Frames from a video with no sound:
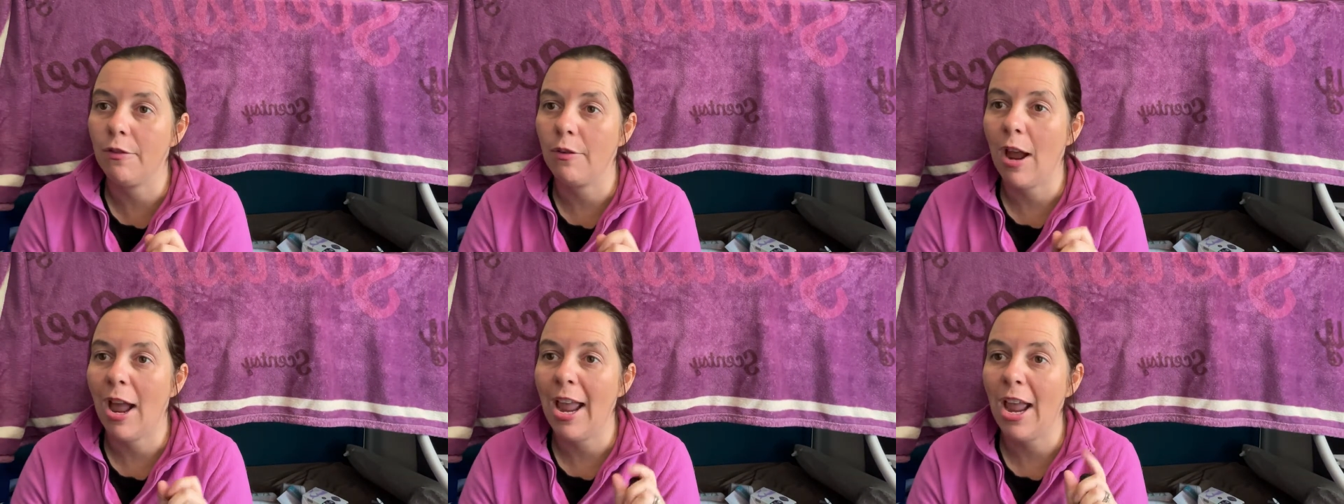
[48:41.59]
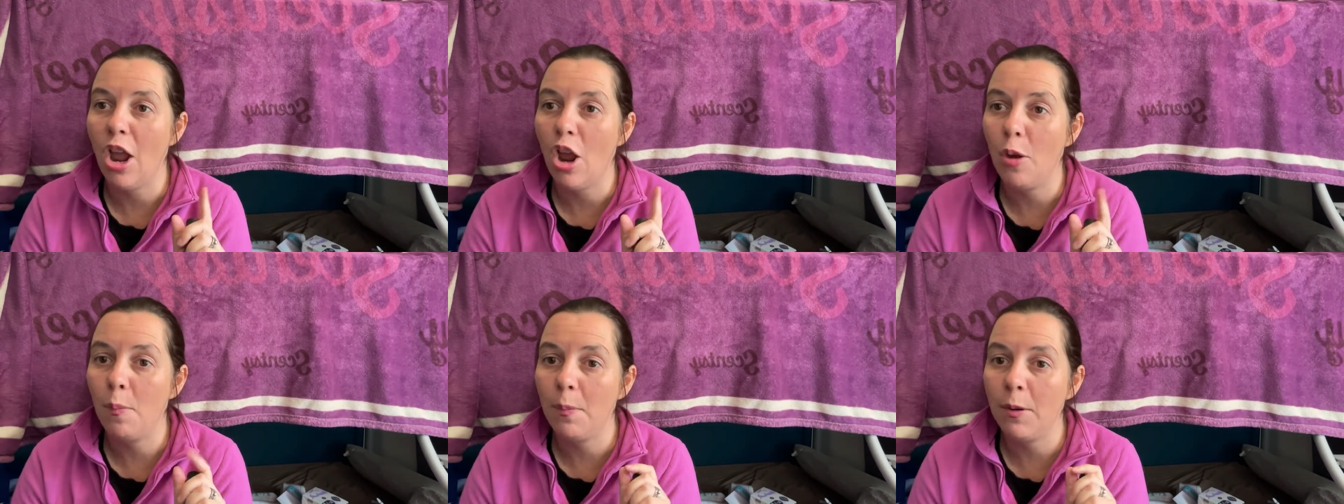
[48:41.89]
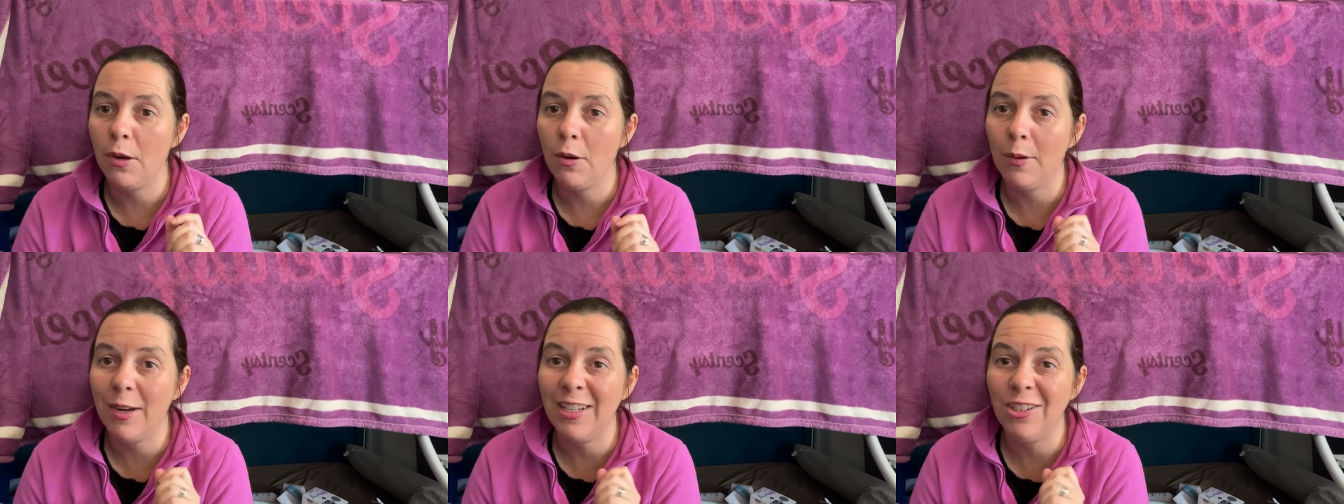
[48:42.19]
I hope
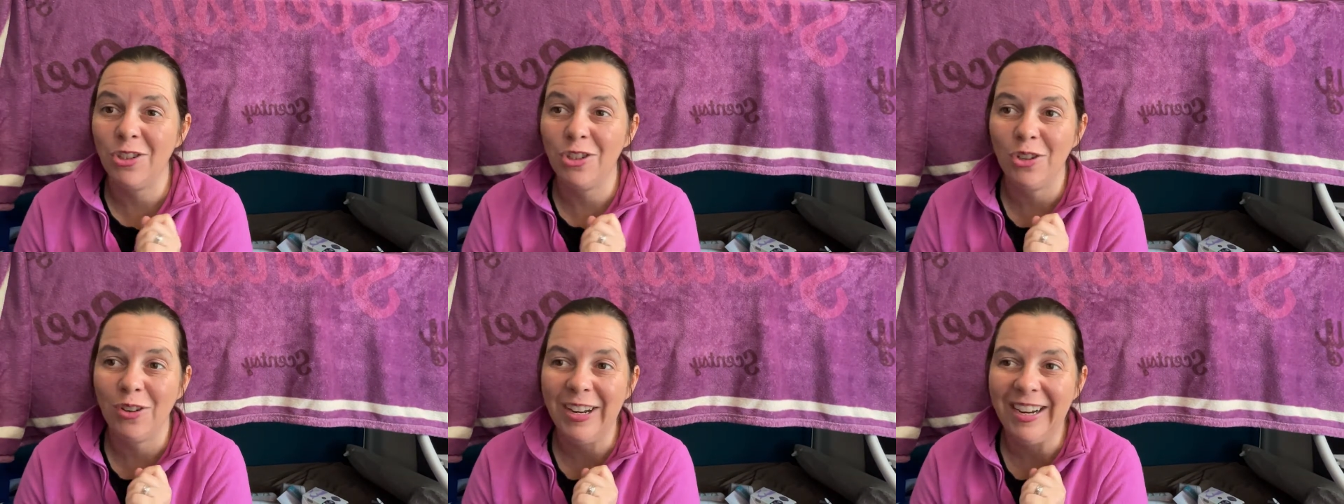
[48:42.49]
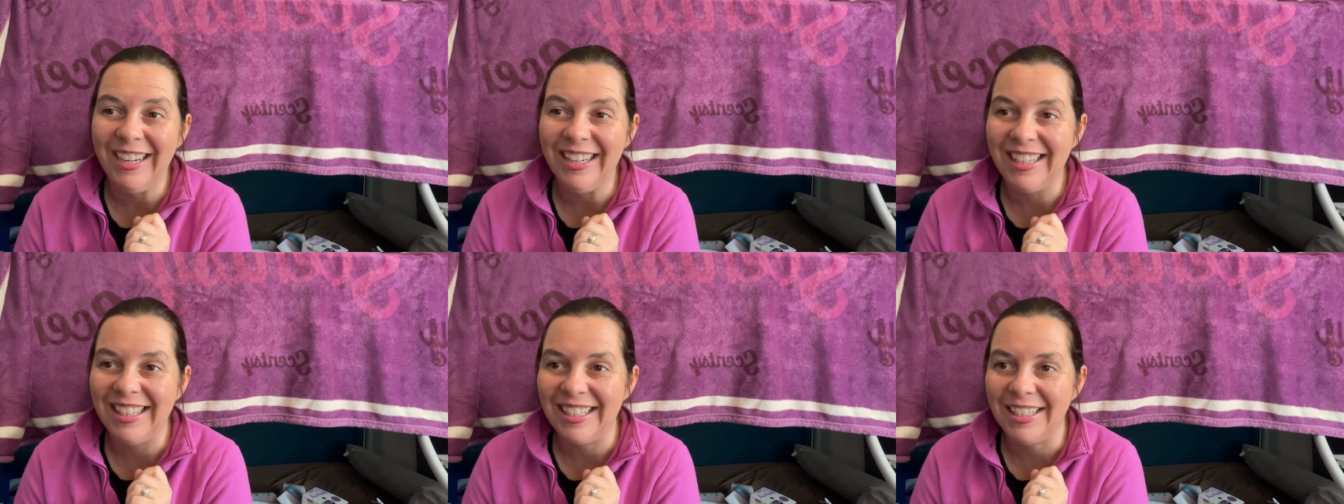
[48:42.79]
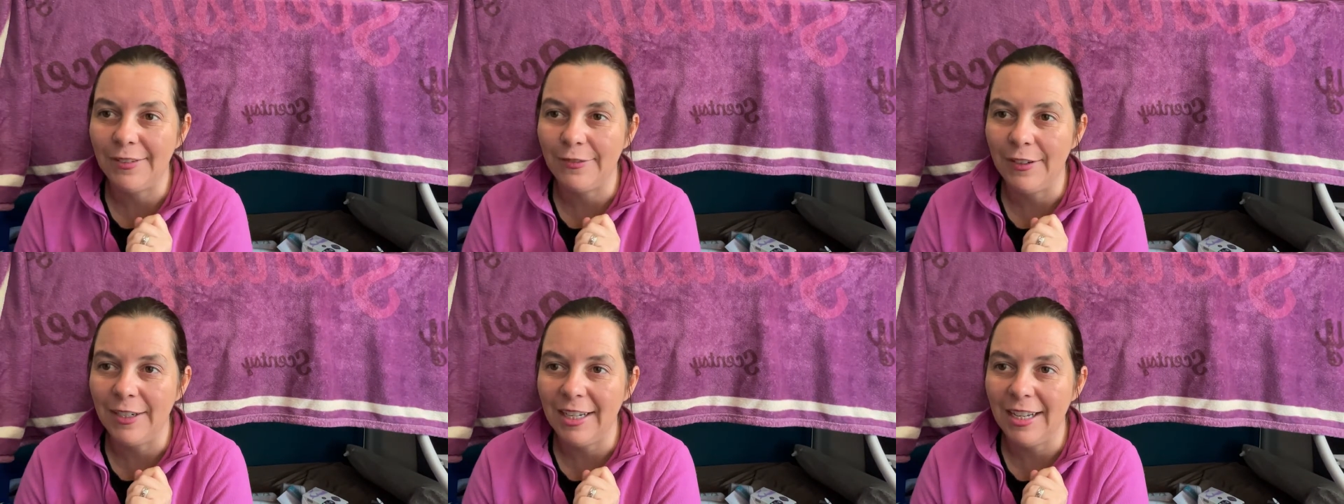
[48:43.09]
you enjoyed
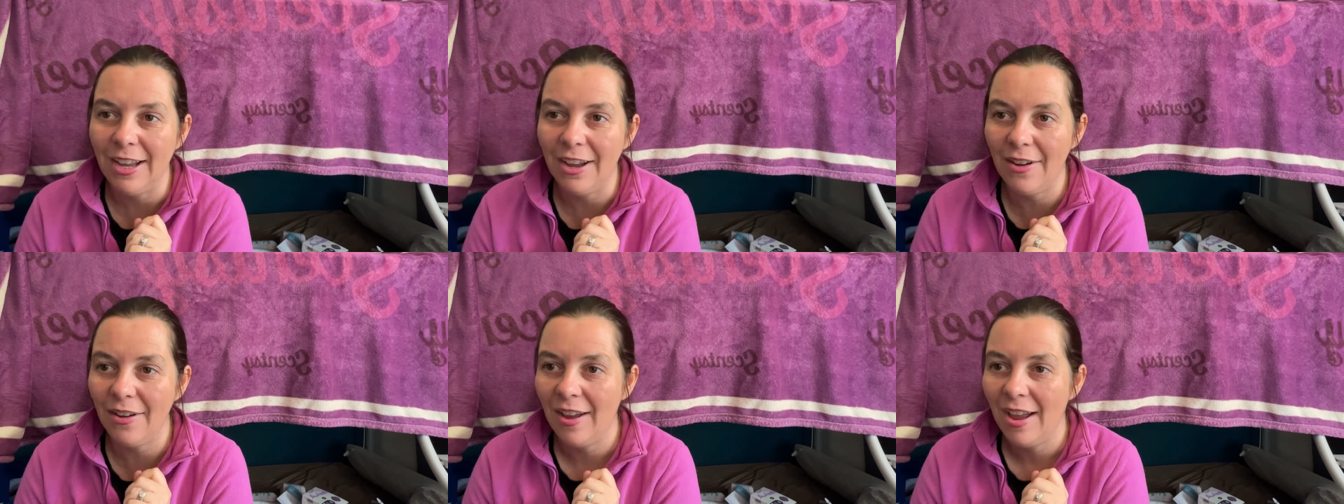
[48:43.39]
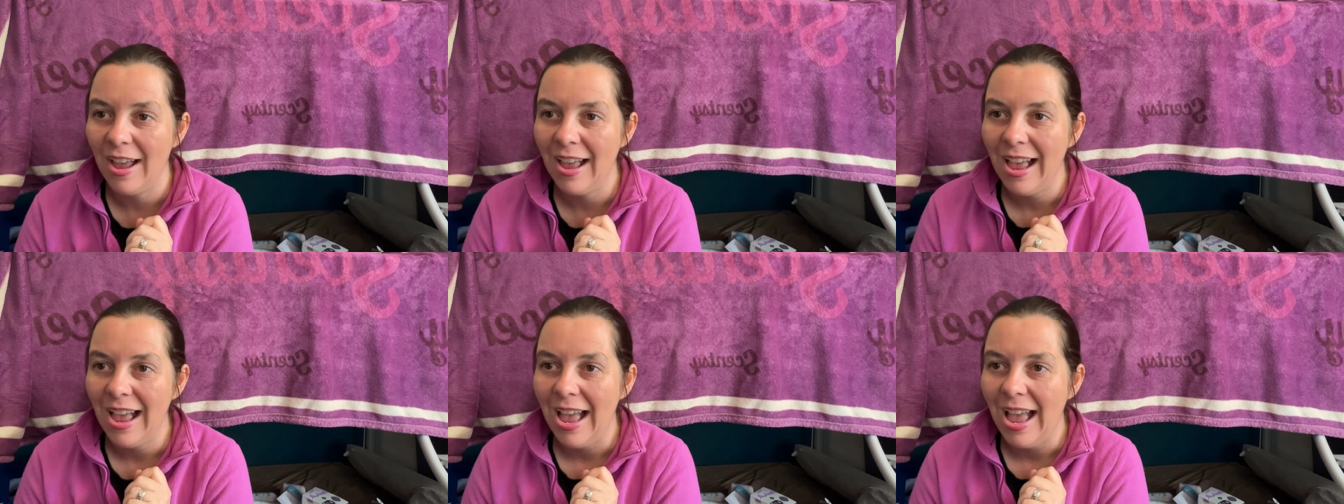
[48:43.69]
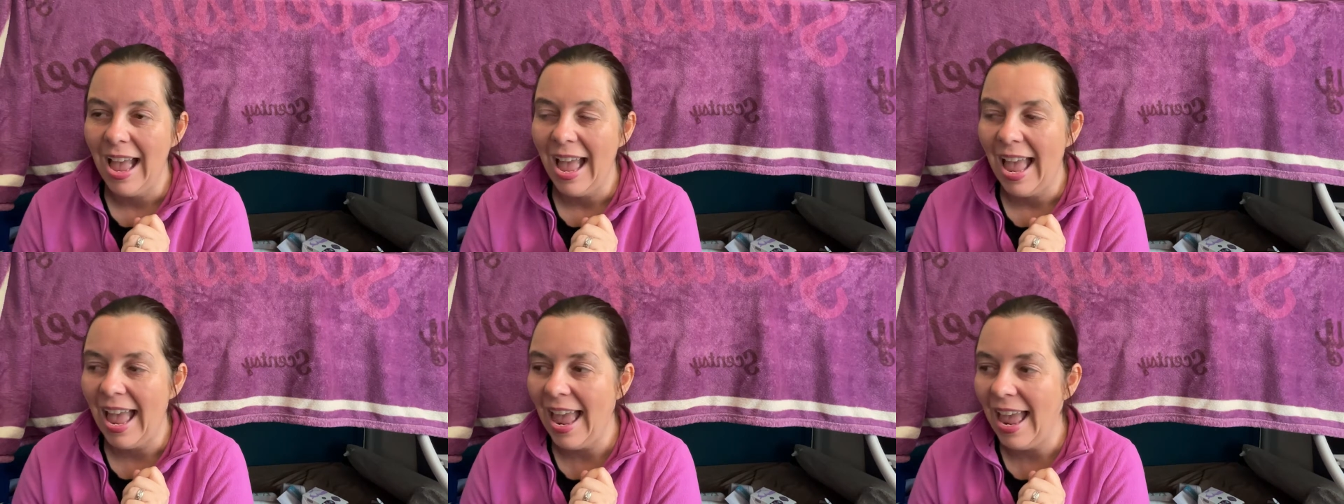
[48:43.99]
this video,
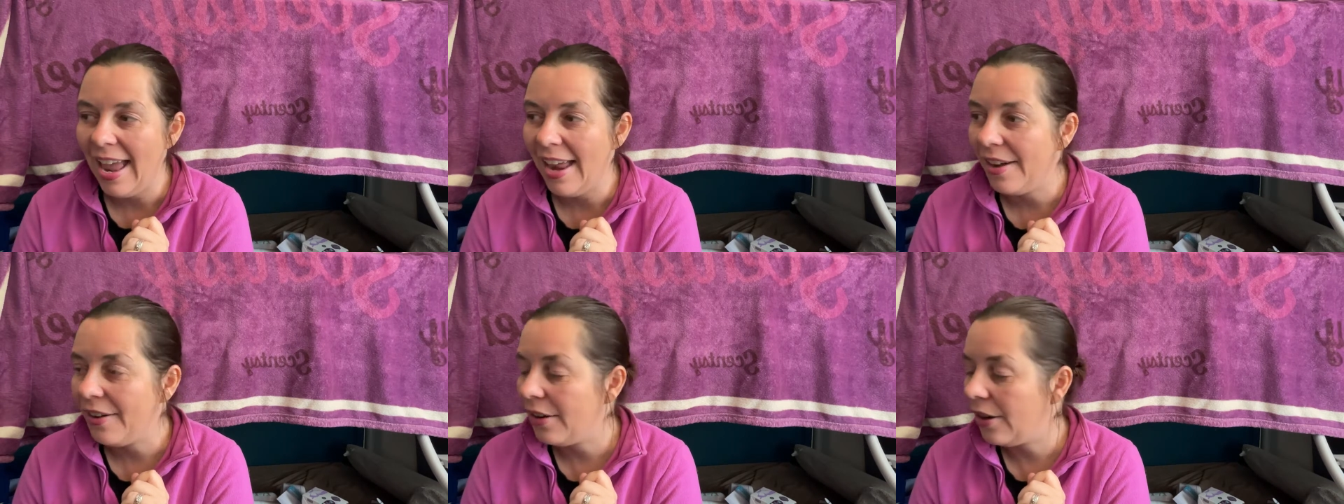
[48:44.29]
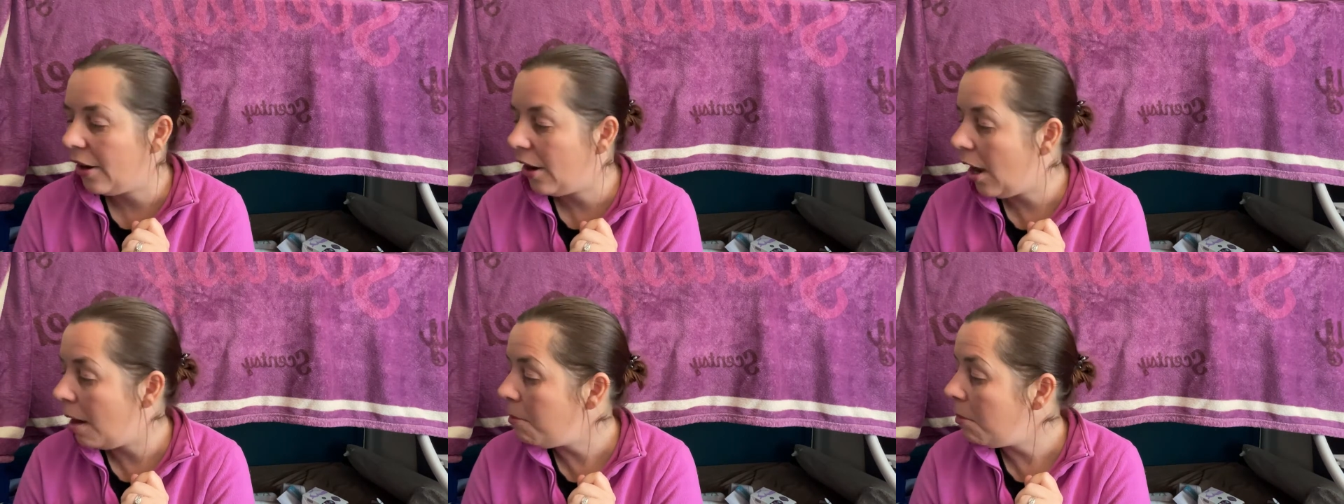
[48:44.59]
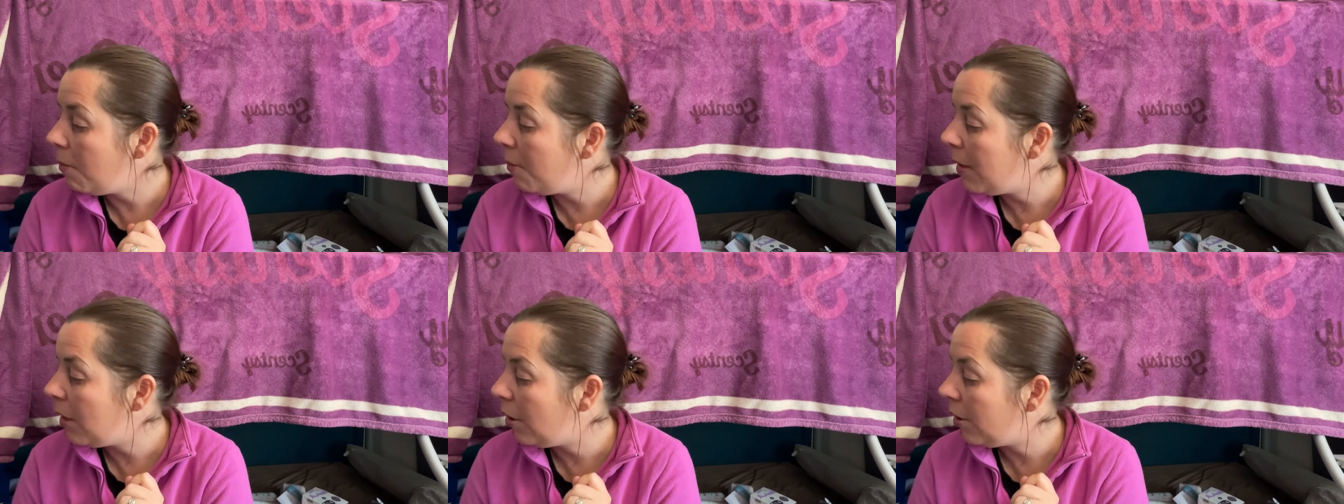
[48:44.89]
and I
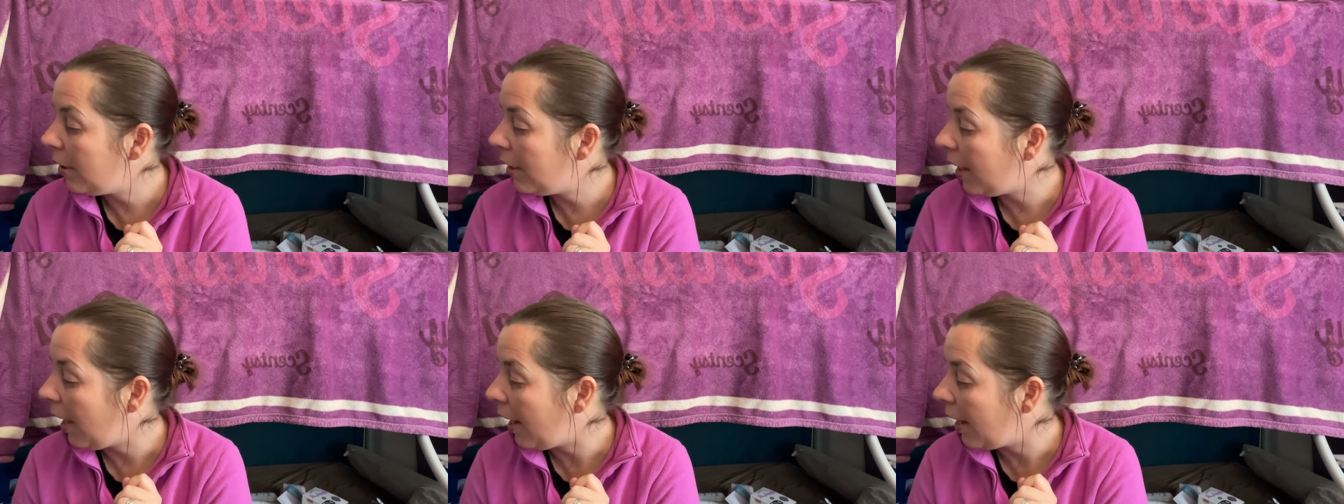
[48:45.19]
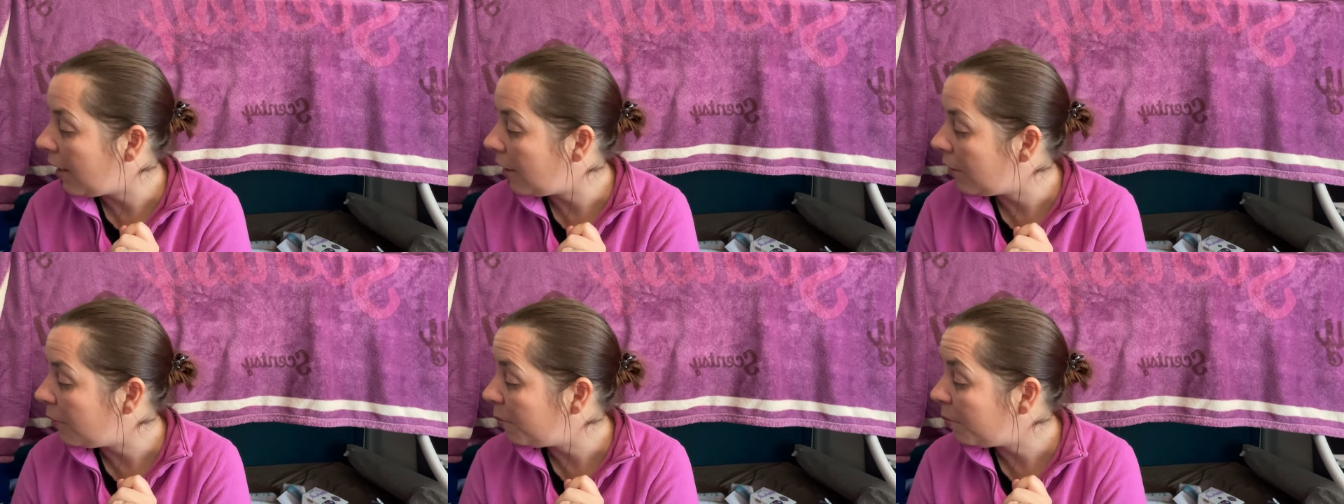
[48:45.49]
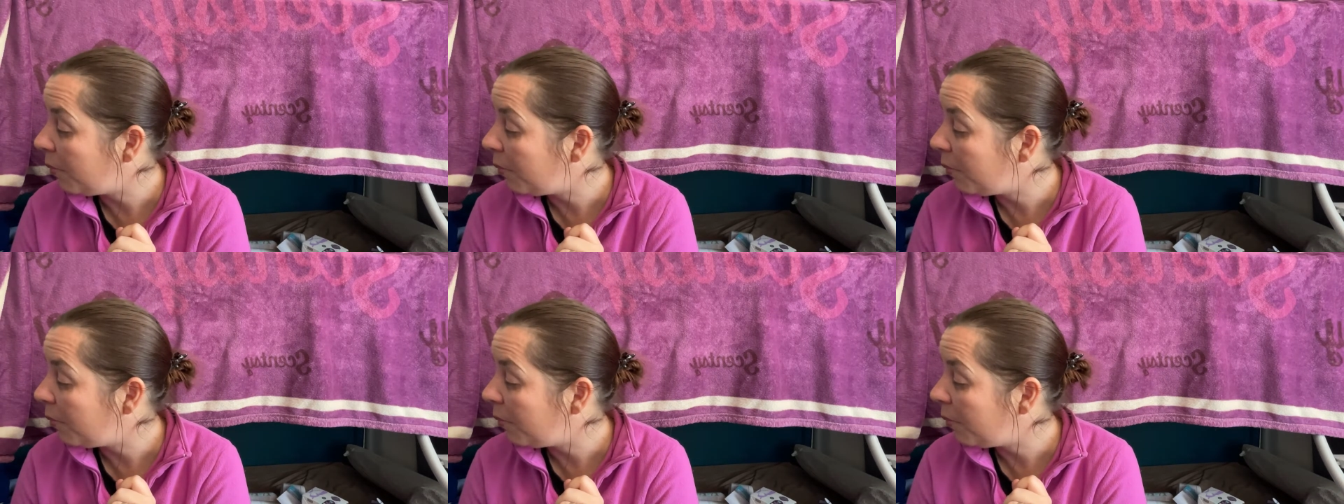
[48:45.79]
will be on again.